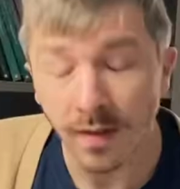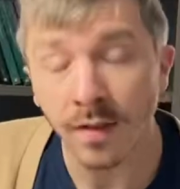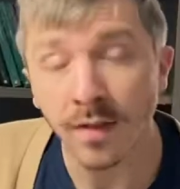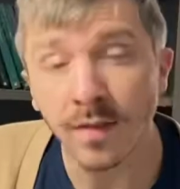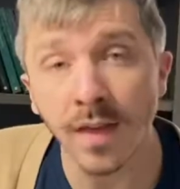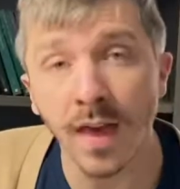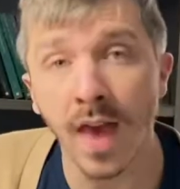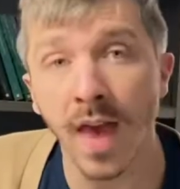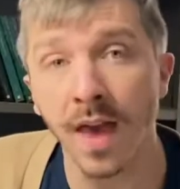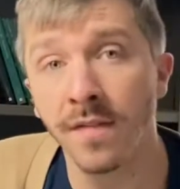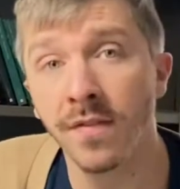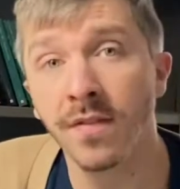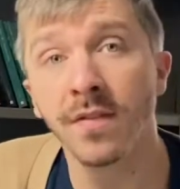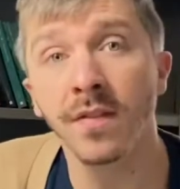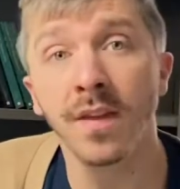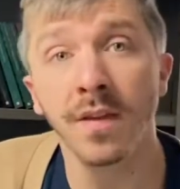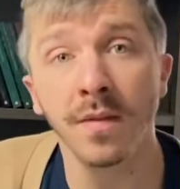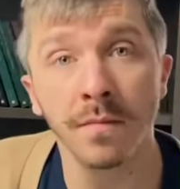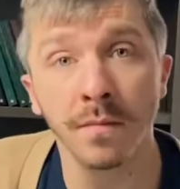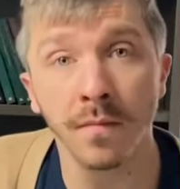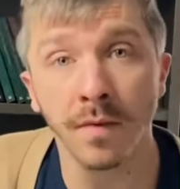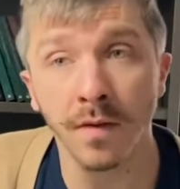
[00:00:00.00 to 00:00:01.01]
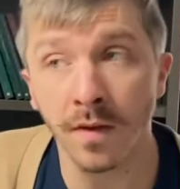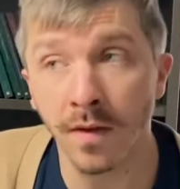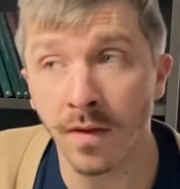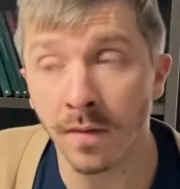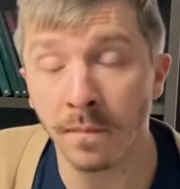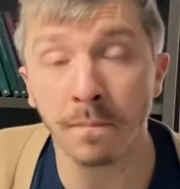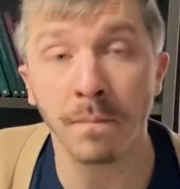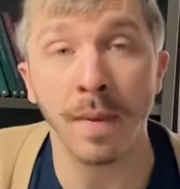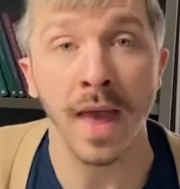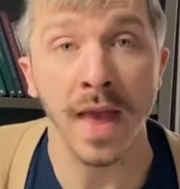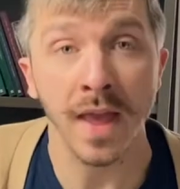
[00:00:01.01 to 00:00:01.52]
The heavenly
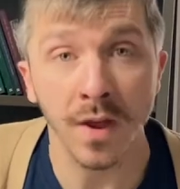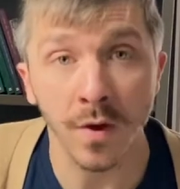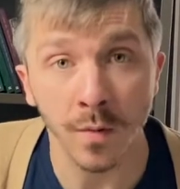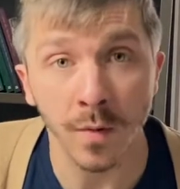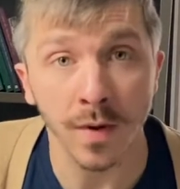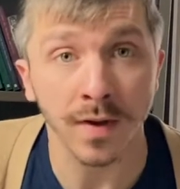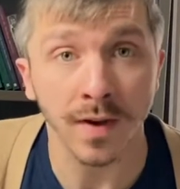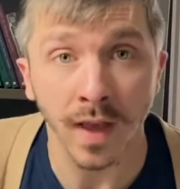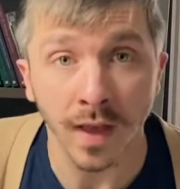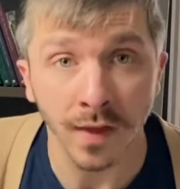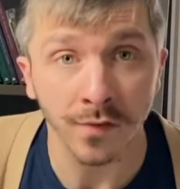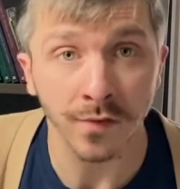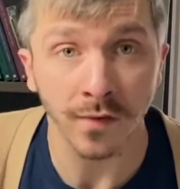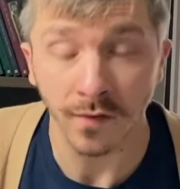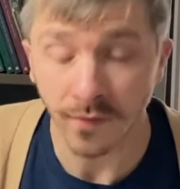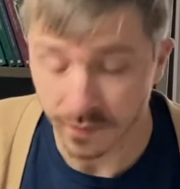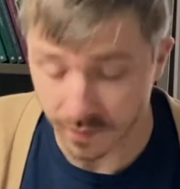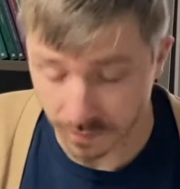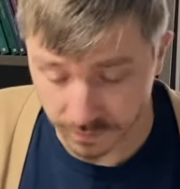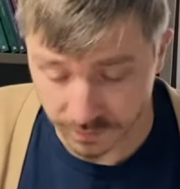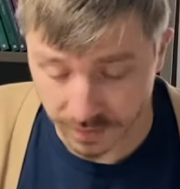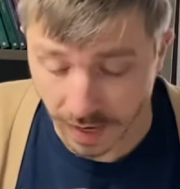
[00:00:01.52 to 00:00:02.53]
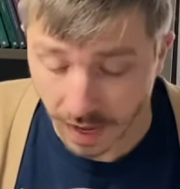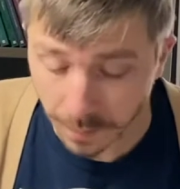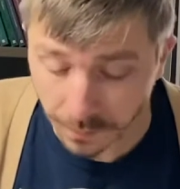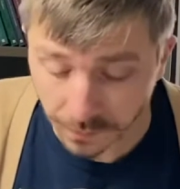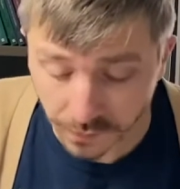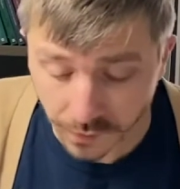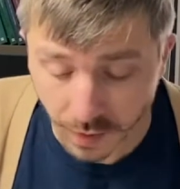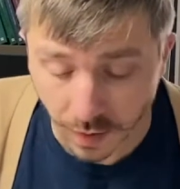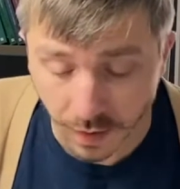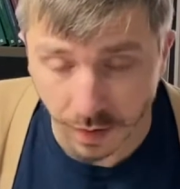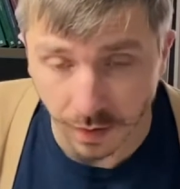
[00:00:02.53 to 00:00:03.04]
banquet, as it's sometimes
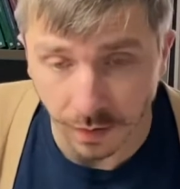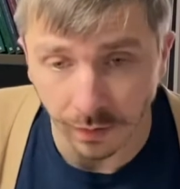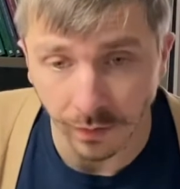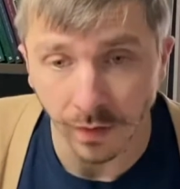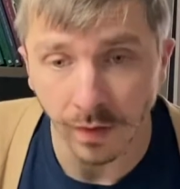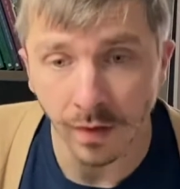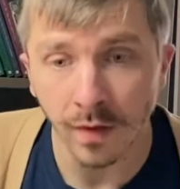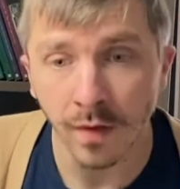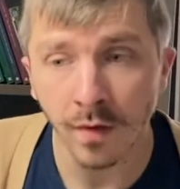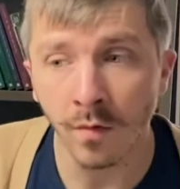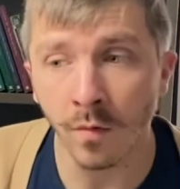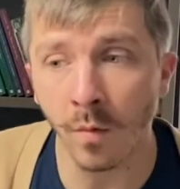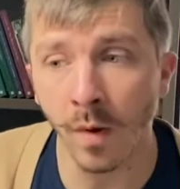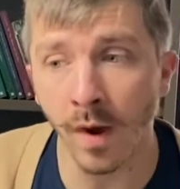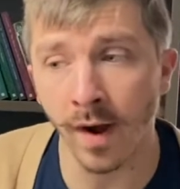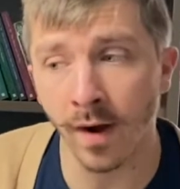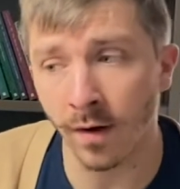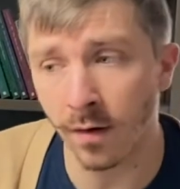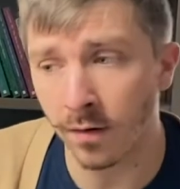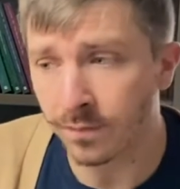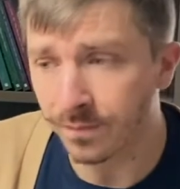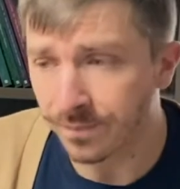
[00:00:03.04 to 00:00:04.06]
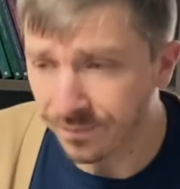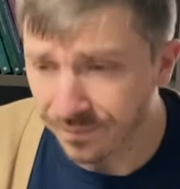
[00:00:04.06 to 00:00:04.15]
called, where